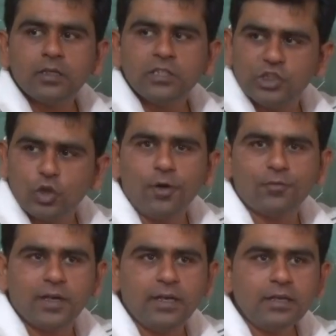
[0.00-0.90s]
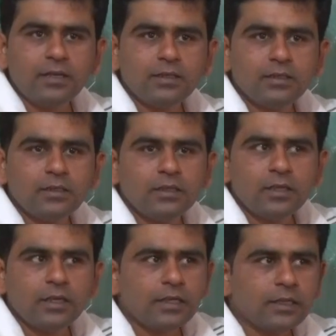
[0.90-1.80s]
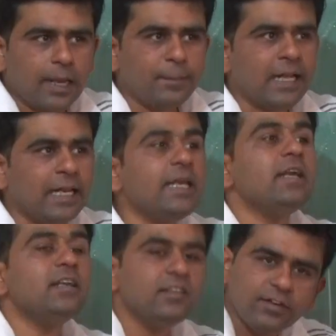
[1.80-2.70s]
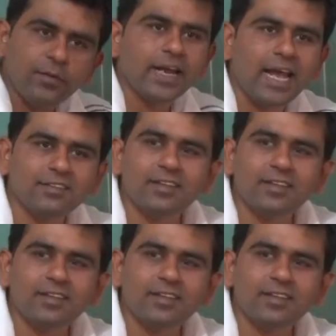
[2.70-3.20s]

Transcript: g of t. Capital E is given as